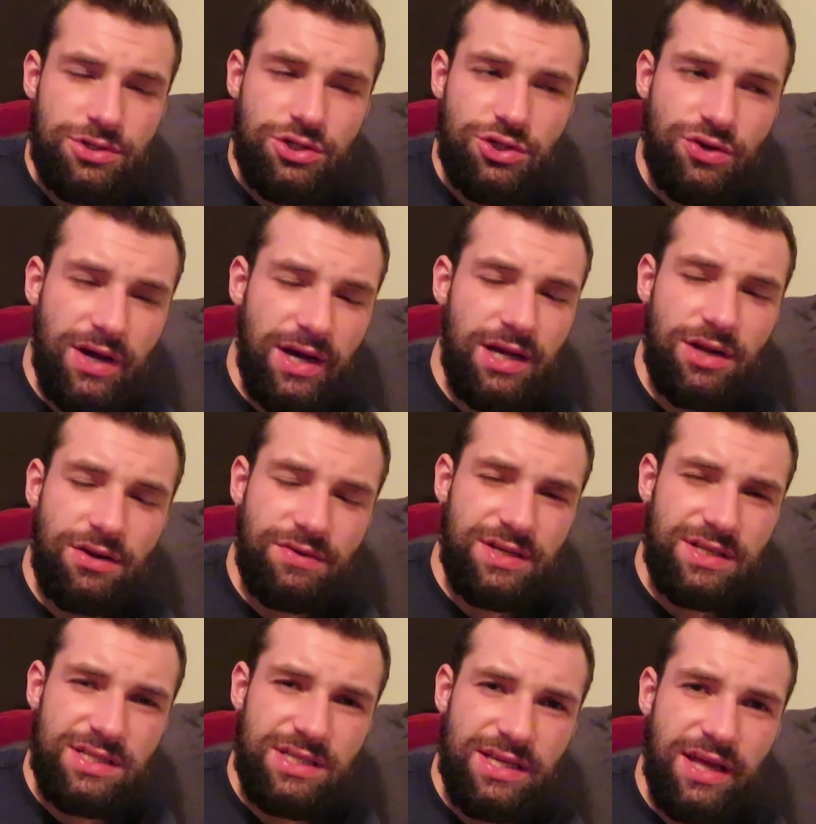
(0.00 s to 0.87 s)
try
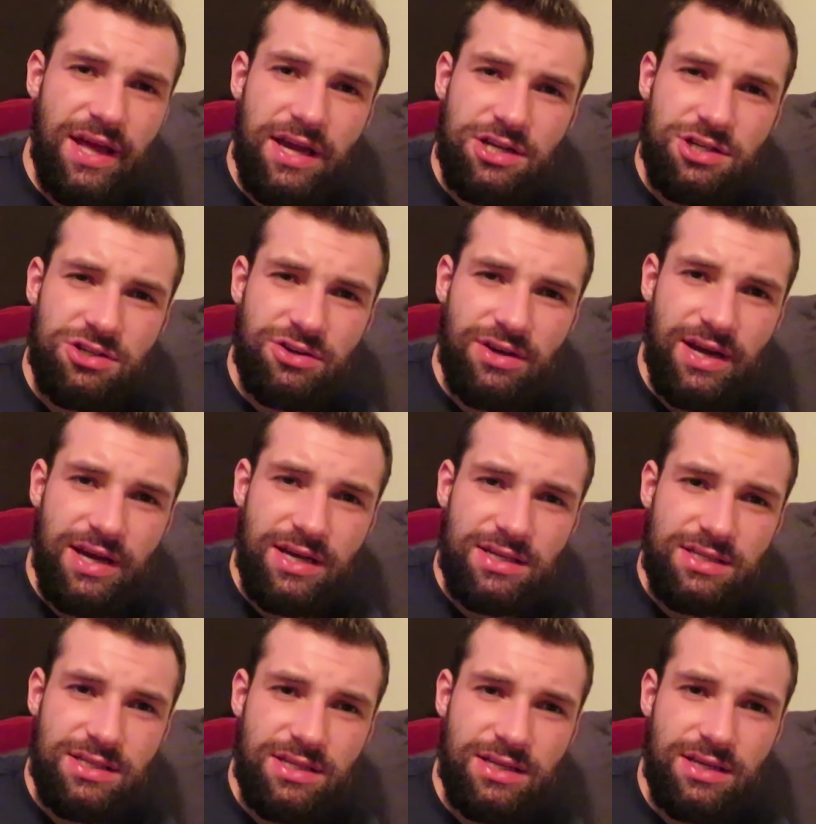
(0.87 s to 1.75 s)
green tea
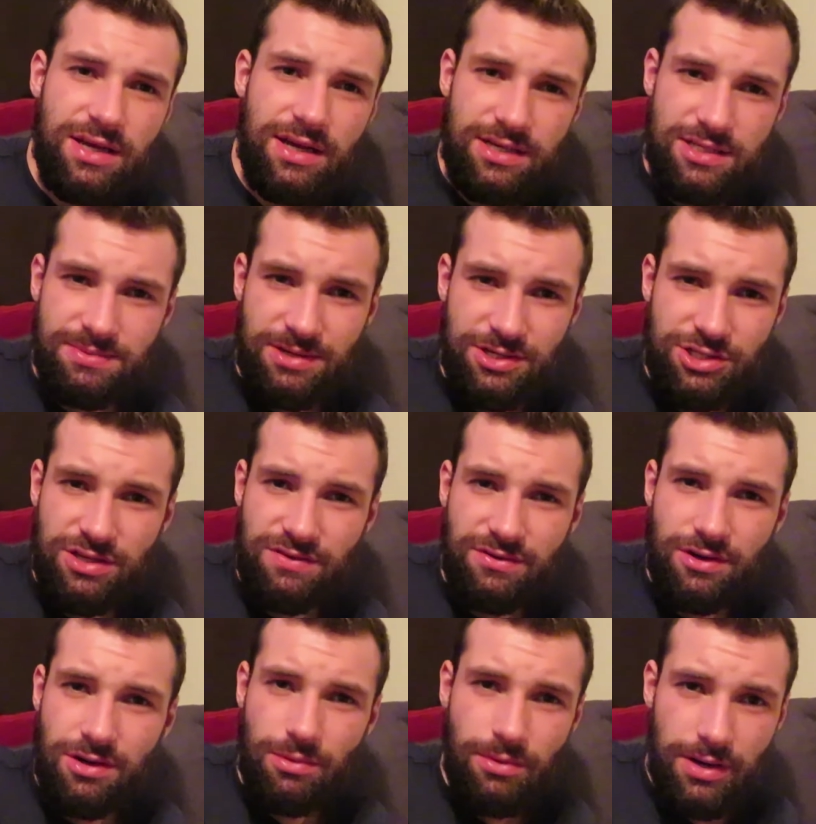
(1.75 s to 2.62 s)
extract, especially
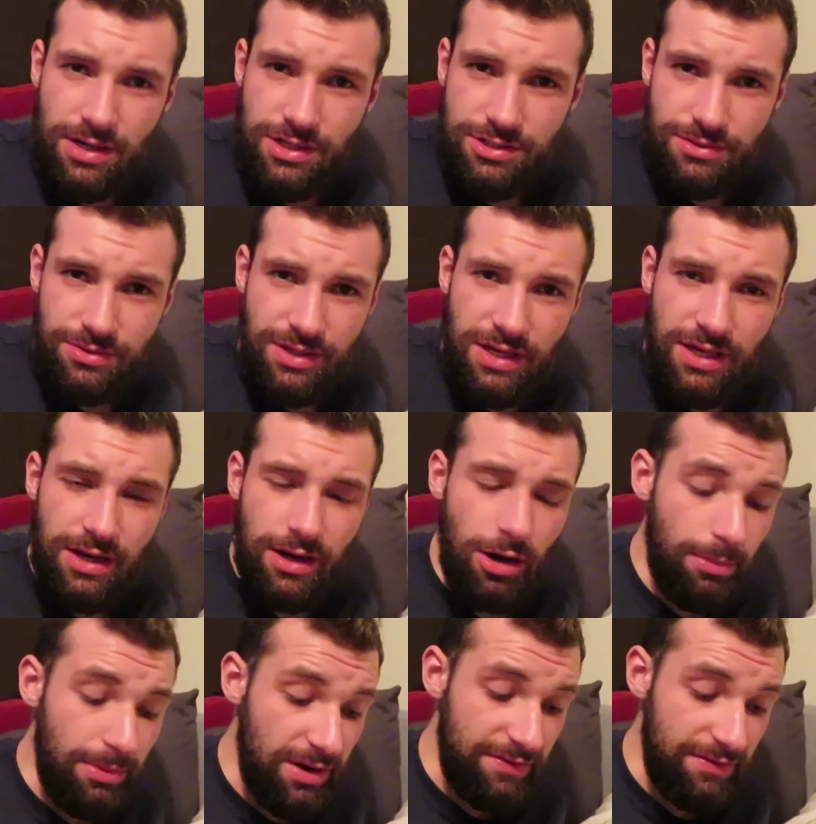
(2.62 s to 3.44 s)
if you don't want to do keto.